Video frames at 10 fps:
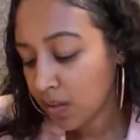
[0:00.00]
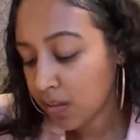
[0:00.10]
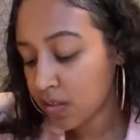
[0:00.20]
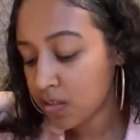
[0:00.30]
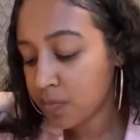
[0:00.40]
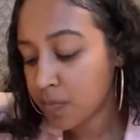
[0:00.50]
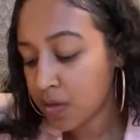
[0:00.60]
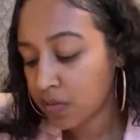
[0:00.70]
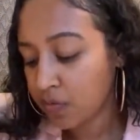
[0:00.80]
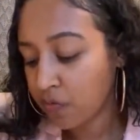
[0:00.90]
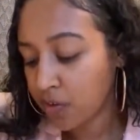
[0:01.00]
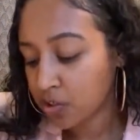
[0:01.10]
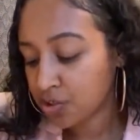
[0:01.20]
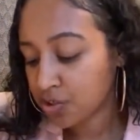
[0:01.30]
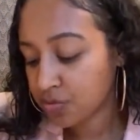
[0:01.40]
The smell of
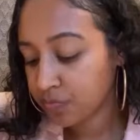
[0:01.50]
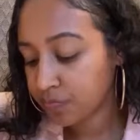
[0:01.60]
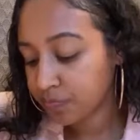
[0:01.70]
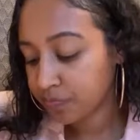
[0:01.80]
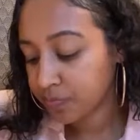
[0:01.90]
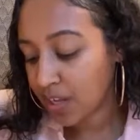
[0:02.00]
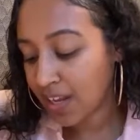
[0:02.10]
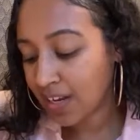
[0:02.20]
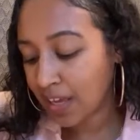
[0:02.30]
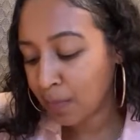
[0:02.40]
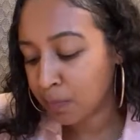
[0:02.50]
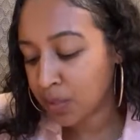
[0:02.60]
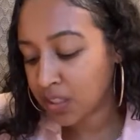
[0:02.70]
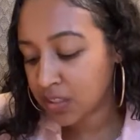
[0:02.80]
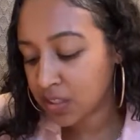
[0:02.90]
fish and like
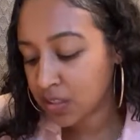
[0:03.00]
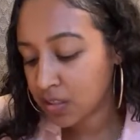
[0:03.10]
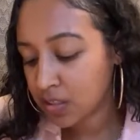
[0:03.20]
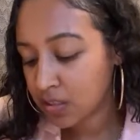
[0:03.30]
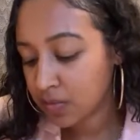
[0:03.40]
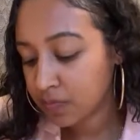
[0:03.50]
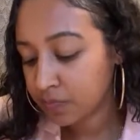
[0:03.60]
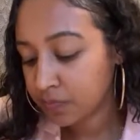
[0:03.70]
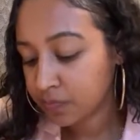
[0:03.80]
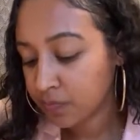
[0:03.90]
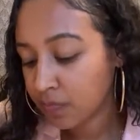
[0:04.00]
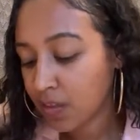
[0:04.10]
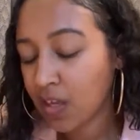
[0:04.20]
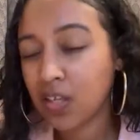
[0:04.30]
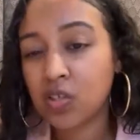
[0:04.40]
meat,
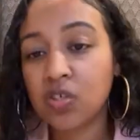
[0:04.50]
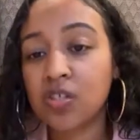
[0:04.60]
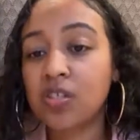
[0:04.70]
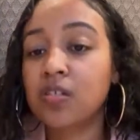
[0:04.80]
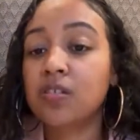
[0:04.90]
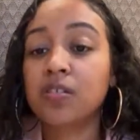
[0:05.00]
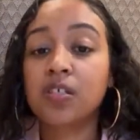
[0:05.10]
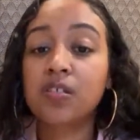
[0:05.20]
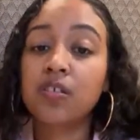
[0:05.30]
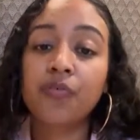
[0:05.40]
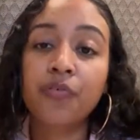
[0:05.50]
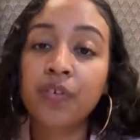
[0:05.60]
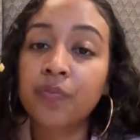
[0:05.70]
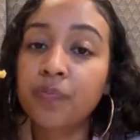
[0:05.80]
it's different.